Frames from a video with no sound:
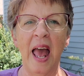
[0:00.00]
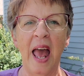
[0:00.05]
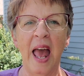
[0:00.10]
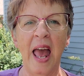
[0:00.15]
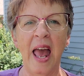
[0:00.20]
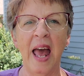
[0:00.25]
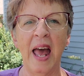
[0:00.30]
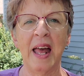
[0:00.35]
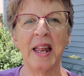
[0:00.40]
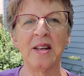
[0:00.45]

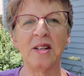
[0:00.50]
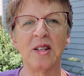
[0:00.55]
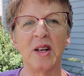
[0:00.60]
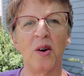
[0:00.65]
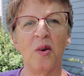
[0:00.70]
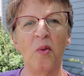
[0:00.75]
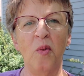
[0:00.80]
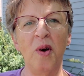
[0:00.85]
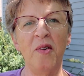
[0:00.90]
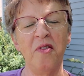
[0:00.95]
And
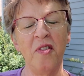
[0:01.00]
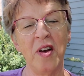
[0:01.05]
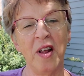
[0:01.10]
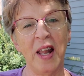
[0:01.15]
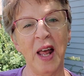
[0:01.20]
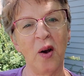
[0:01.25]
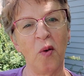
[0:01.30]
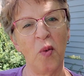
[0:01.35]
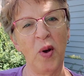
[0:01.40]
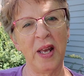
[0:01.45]
we feel
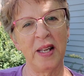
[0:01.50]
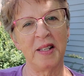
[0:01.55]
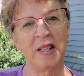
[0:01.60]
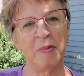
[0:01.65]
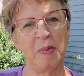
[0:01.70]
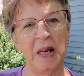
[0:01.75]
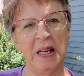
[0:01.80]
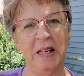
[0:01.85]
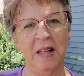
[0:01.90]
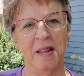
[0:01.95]
like we can
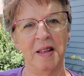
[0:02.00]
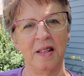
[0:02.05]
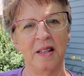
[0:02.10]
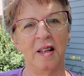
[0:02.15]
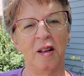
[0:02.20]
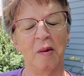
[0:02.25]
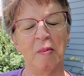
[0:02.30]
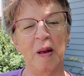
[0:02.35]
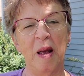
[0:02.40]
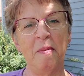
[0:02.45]
speak to this a
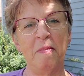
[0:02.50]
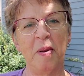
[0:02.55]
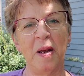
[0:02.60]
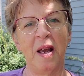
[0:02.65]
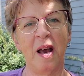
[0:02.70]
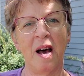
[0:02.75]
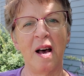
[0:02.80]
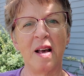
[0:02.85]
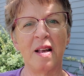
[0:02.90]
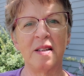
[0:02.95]
little bit
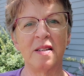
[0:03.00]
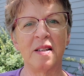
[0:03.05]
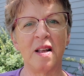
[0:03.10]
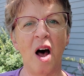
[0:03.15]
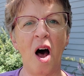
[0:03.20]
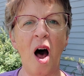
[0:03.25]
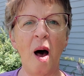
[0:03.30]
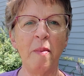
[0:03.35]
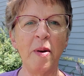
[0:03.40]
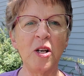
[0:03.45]
because
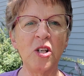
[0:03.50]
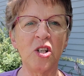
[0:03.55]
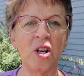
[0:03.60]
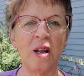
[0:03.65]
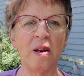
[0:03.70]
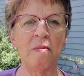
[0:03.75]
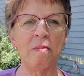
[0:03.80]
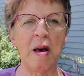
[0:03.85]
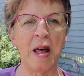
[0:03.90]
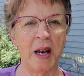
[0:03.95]
Amish
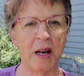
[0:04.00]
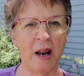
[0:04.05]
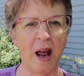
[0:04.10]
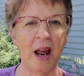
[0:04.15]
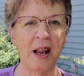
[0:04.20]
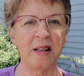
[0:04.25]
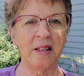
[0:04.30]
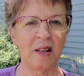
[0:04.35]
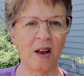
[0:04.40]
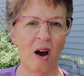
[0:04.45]
and
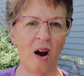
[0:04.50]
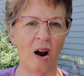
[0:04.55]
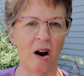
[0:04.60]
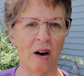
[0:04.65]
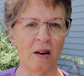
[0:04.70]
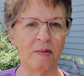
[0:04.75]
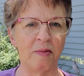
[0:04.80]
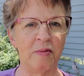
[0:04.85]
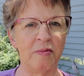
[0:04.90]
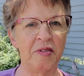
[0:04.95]
Mennonites
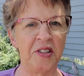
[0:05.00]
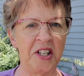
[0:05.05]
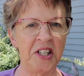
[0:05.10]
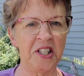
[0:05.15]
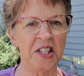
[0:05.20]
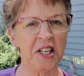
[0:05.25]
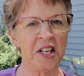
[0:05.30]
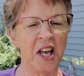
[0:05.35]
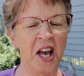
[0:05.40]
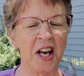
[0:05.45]
are
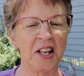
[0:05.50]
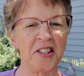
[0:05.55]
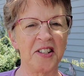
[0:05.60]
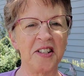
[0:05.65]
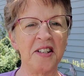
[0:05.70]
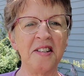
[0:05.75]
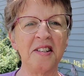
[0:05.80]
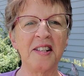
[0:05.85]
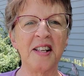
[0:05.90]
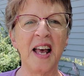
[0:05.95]
distant
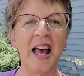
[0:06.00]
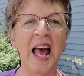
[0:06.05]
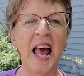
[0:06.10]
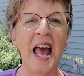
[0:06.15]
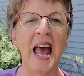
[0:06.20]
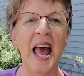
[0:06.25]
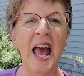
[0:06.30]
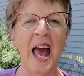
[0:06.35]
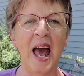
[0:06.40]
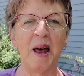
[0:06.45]
cousins,
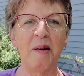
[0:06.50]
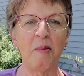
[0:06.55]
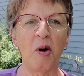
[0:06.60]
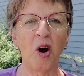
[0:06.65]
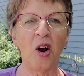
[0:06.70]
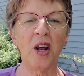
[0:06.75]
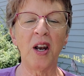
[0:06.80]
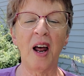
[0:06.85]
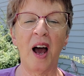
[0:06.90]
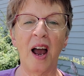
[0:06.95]
and
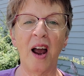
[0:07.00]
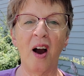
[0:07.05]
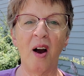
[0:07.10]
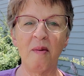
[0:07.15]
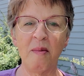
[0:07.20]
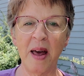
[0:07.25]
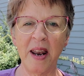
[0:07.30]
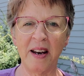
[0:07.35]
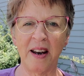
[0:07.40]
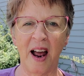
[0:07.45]
Mark and I are
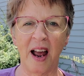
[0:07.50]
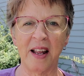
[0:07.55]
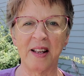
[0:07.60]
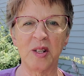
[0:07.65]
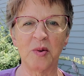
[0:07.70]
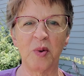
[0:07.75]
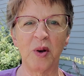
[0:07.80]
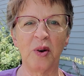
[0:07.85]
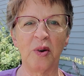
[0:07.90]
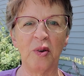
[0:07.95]

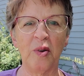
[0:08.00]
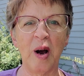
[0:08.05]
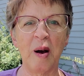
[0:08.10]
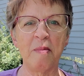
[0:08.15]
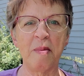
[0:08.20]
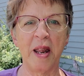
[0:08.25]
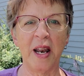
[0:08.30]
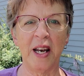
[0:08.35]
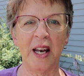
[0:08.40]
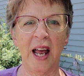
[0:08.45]
Mennonites. We grew up
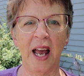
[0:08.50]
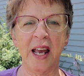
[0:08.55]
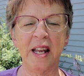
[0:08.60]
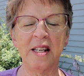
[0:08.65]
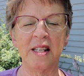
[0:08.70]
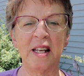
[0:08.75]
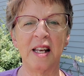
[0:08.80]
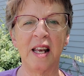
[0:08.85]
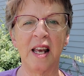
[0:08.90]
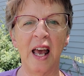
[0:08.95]

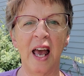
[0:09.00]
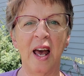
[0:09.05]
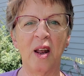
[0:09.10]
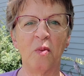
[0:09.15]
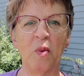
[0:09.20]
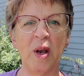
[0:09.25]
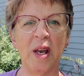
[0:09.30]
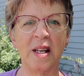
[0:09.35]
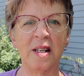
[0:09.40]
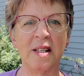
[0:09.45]
Mennonite and
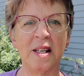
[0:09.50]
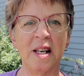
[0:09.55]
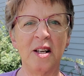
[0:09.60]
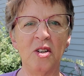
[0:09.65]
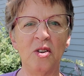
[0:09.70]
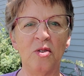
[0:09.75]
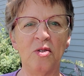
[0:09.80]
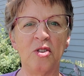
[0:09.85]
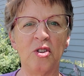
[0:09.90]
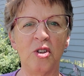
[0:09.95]
we
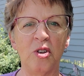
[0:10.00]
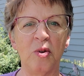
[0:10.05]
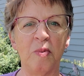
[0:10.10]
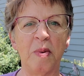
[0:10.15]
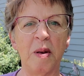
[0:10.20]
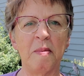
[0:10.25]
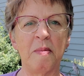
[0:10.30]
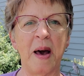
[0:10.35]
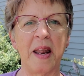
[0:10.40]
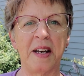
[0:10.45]
continue to
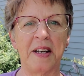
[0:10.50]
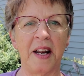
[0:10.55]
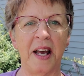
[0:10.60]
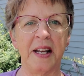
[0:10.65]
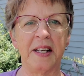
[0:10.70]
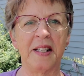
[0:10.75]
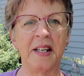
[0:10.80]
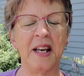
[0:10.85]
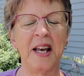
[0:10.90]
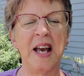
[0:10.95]
be
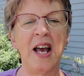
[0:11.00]
Mennonite.